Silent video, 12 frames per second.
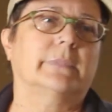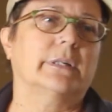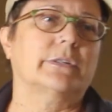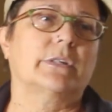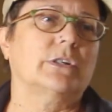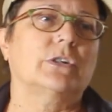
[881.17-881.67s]
a
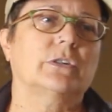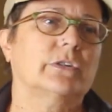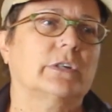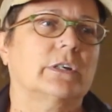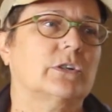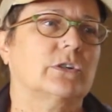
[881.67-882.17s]
such and
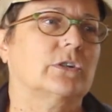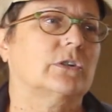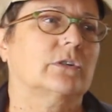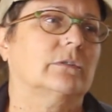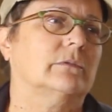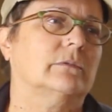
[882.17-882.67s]

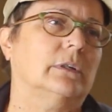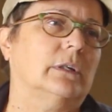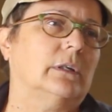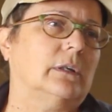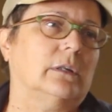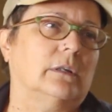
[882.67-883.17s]
such
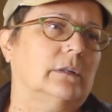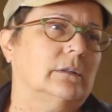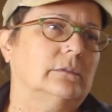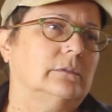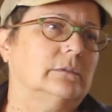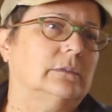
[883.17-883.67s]

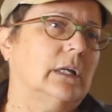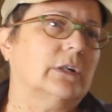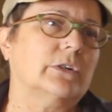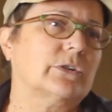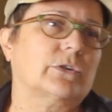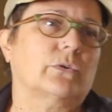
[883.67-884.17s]

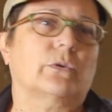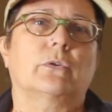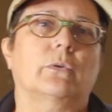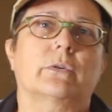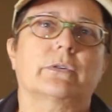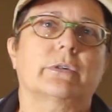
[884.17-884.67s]
lug screw
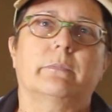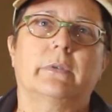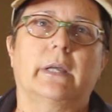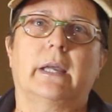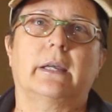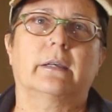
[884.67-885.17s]
or
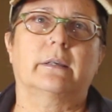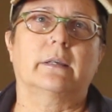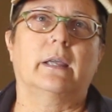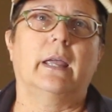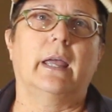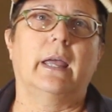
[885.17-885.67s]
something,"
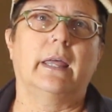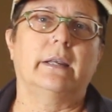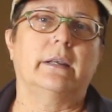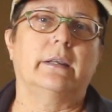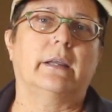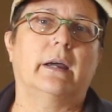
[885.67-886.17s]

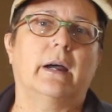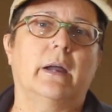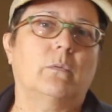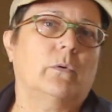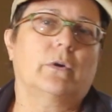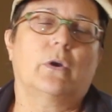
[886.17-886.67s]
and
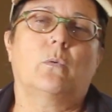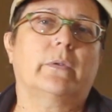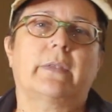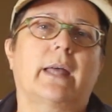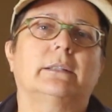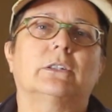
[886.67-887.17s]
I won't know
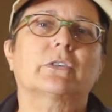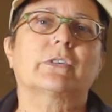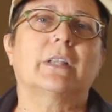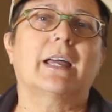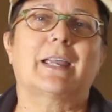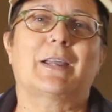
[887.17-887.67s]
what that
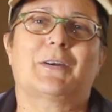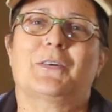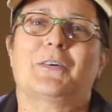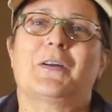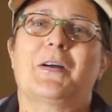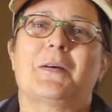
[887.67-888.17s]
looks like,
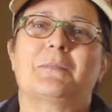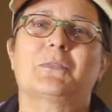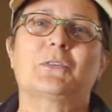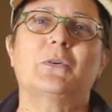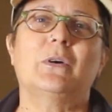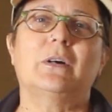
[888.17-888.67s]
or uh,
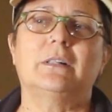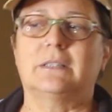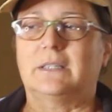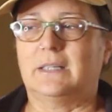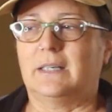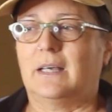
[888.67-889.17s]
so I'll
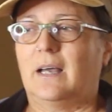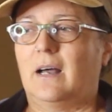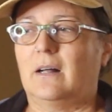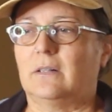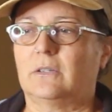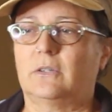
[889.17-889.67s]

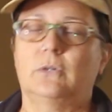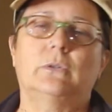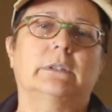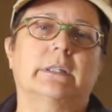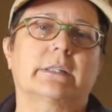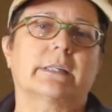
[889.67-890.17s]
I'll
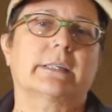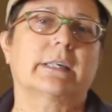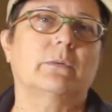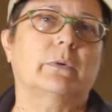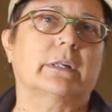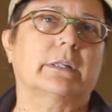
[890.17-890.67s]
Google it to
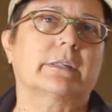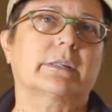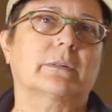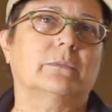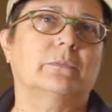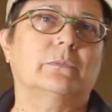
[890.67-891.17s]
see what
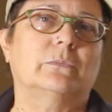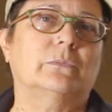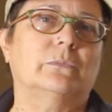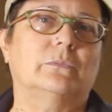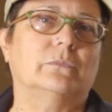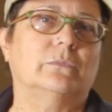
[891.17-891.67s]
it's,
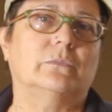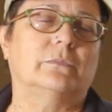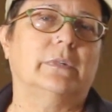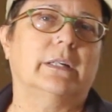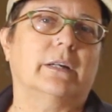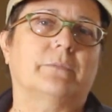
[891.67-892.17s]

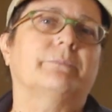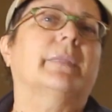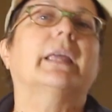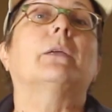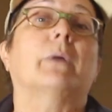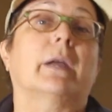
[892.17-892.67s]
you know.
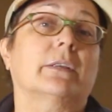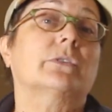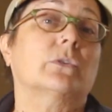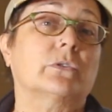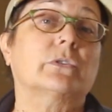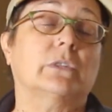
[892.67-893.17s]
Anyway,
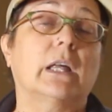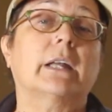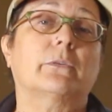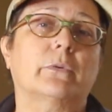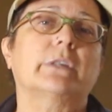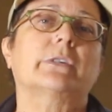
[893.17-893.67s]
so it's a
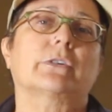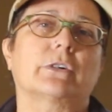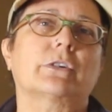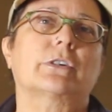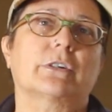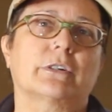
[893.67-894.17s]
lot of
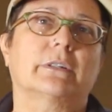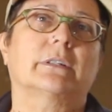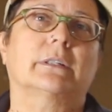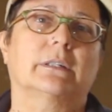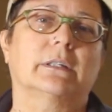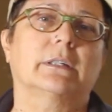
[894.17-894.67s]
research.
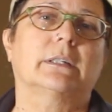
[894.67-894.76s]
Yeah.